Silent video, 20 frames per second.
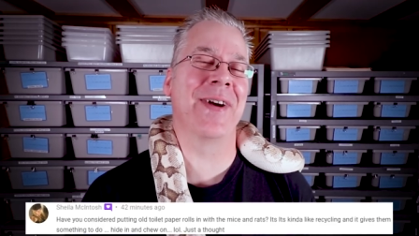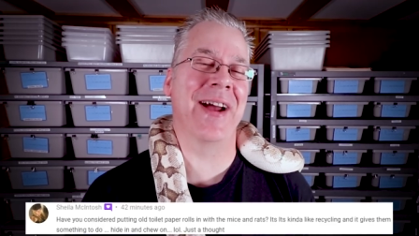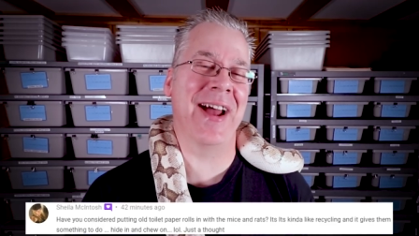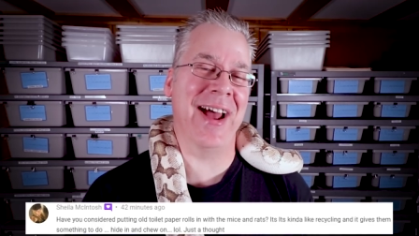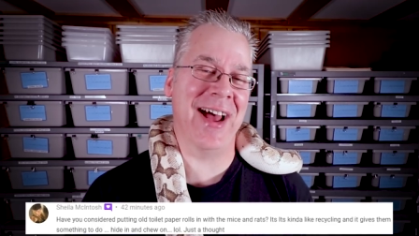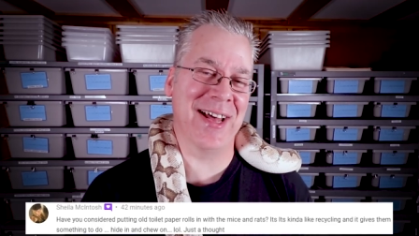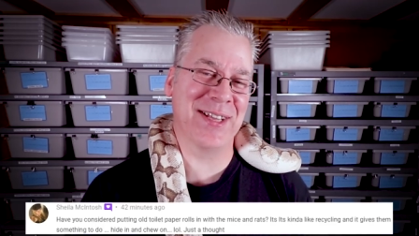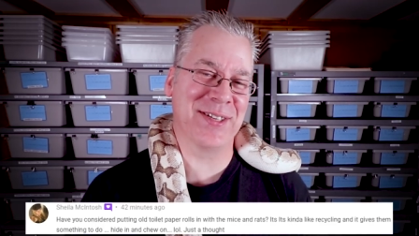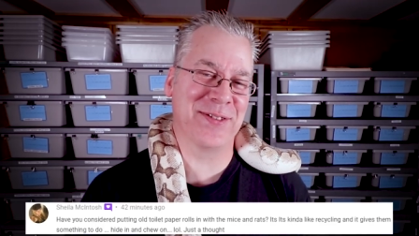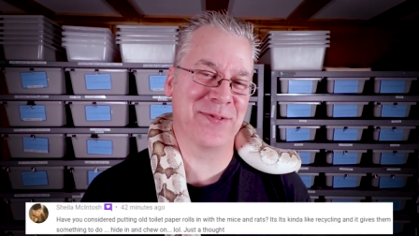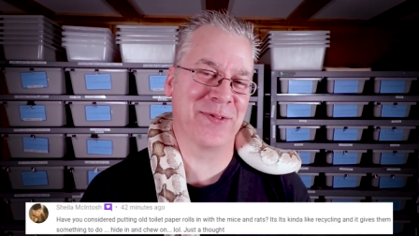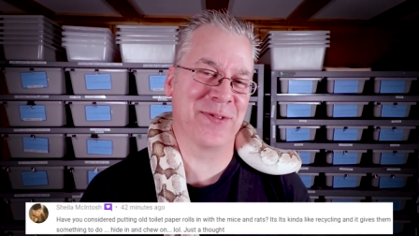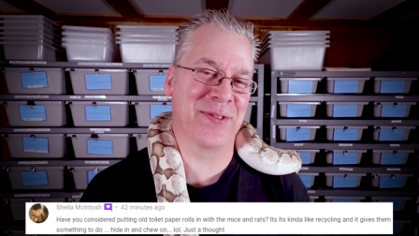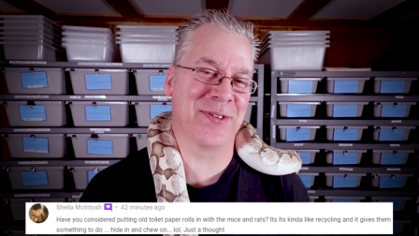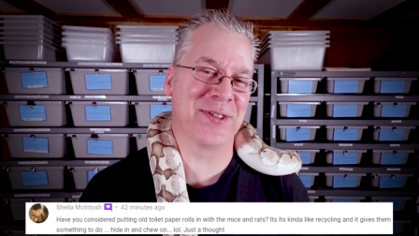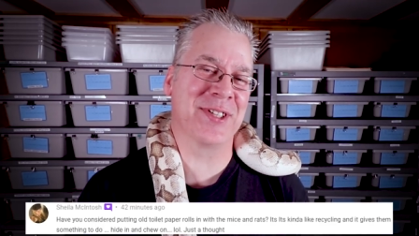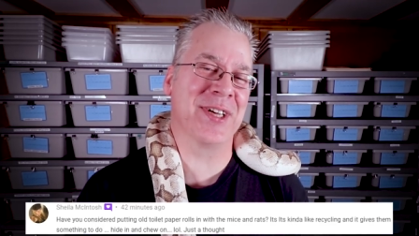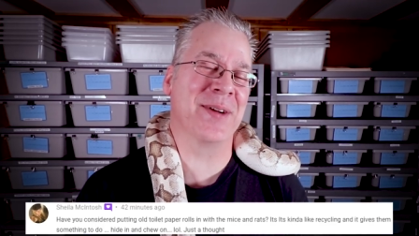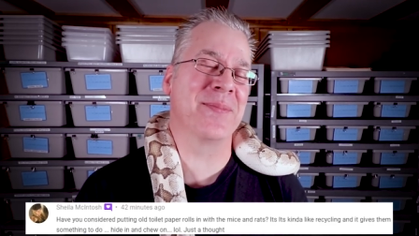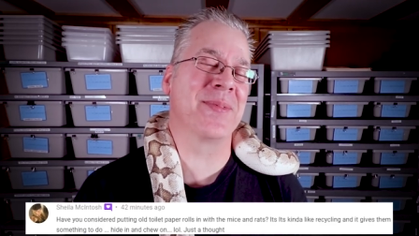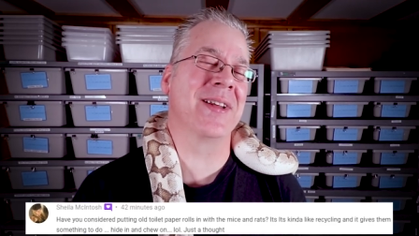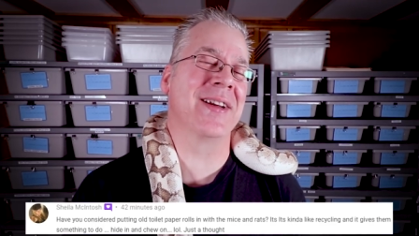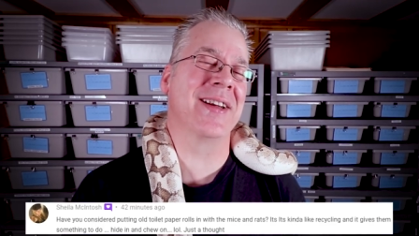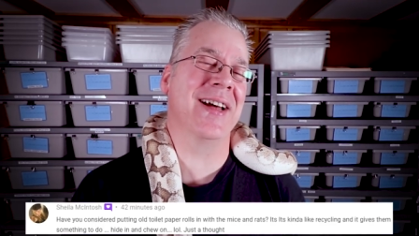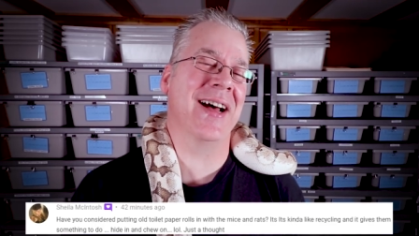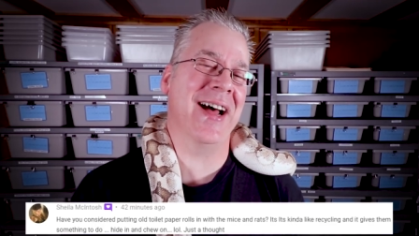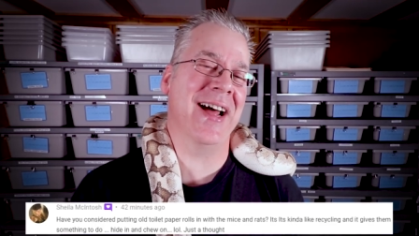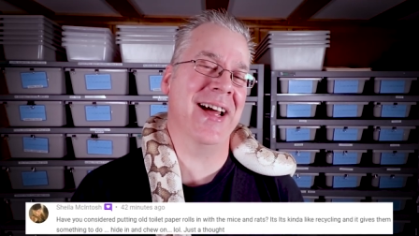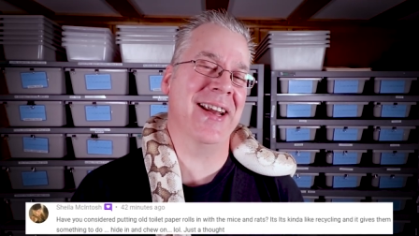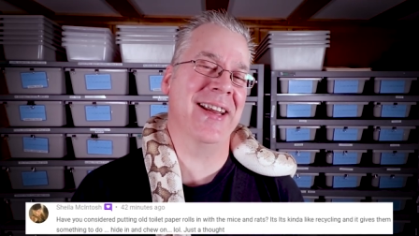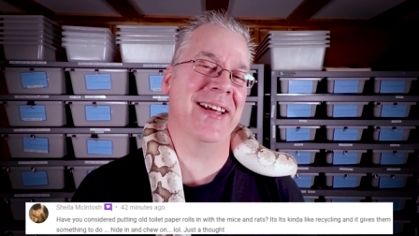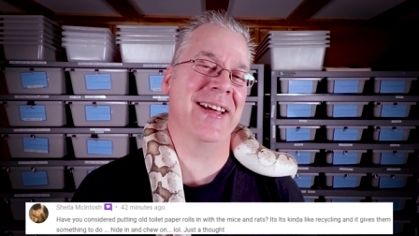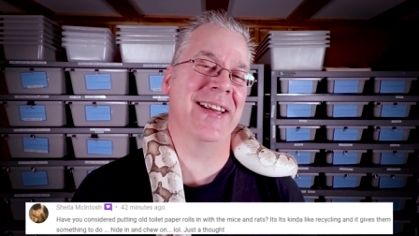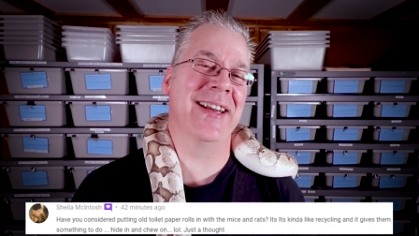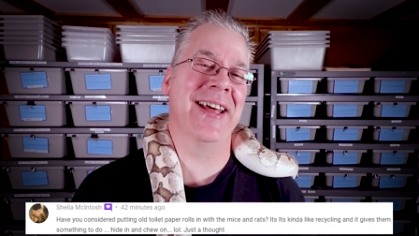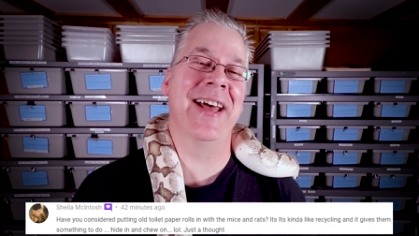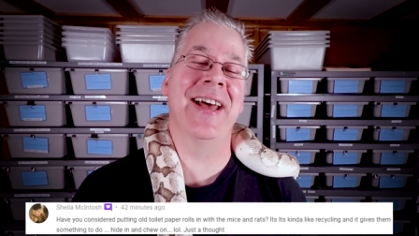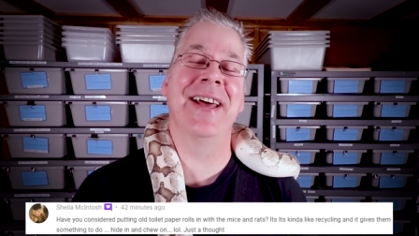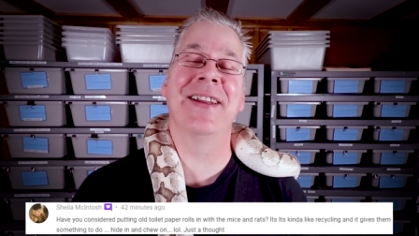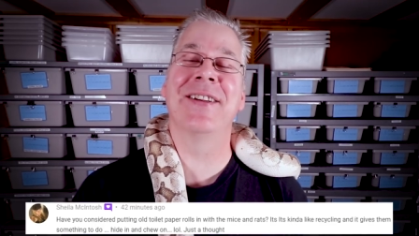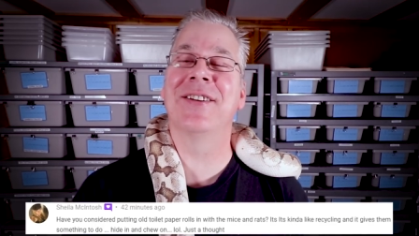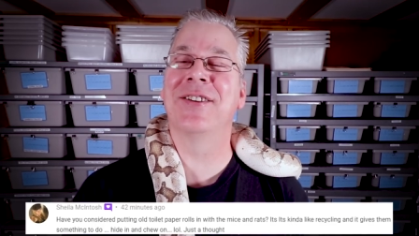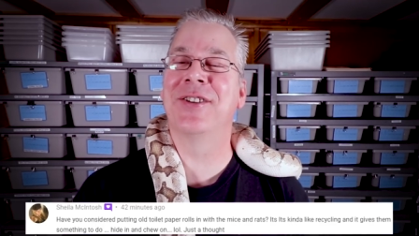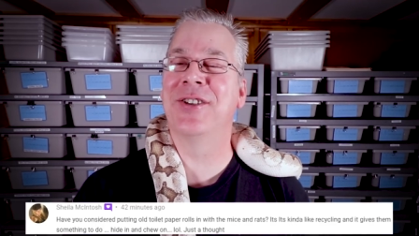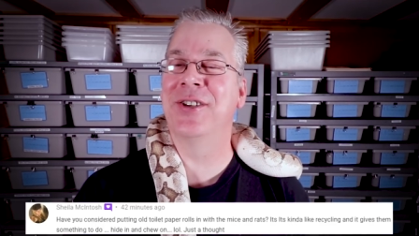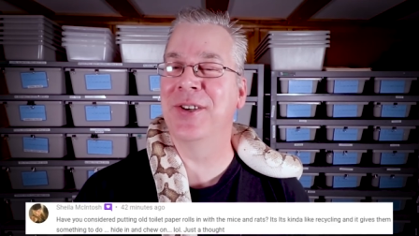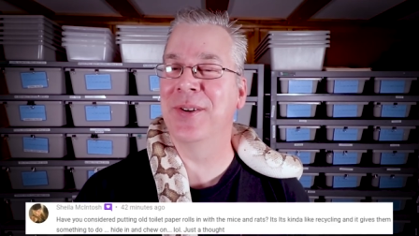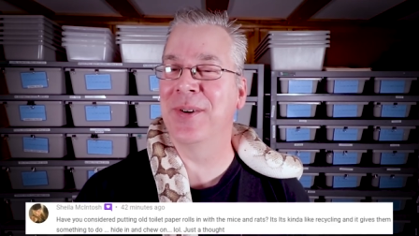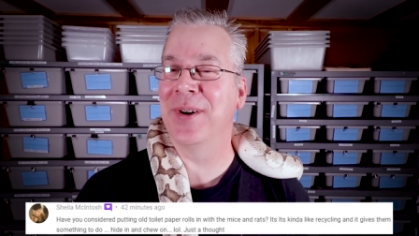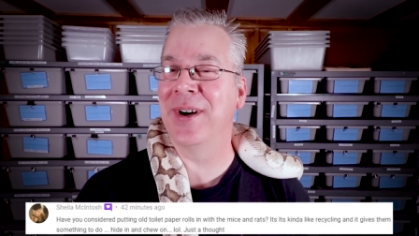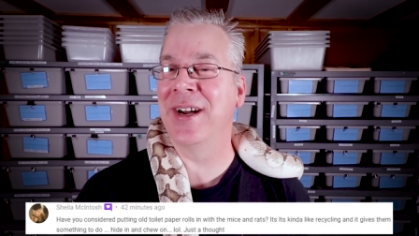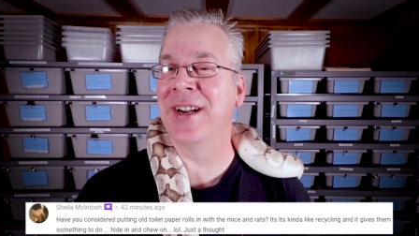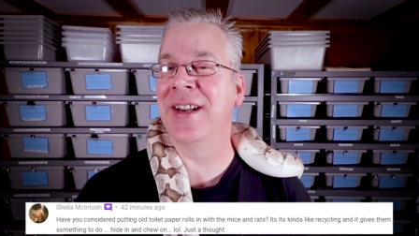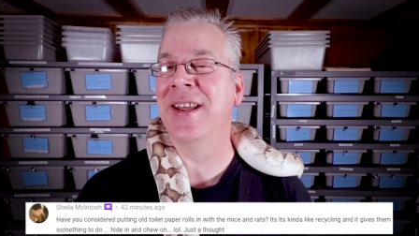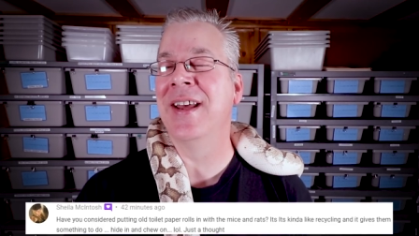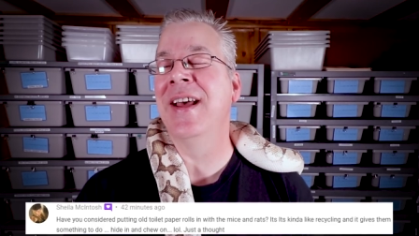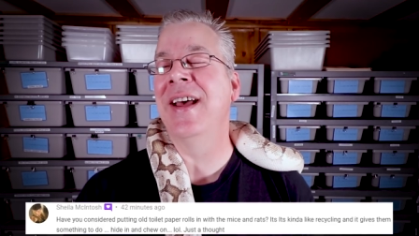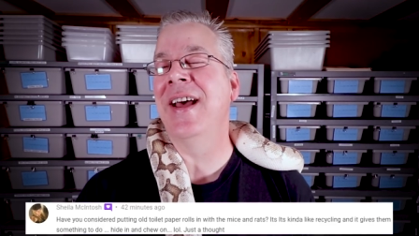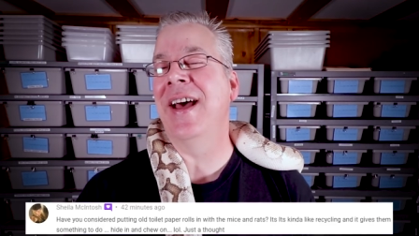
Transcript: rats for something to hide in and to chew on?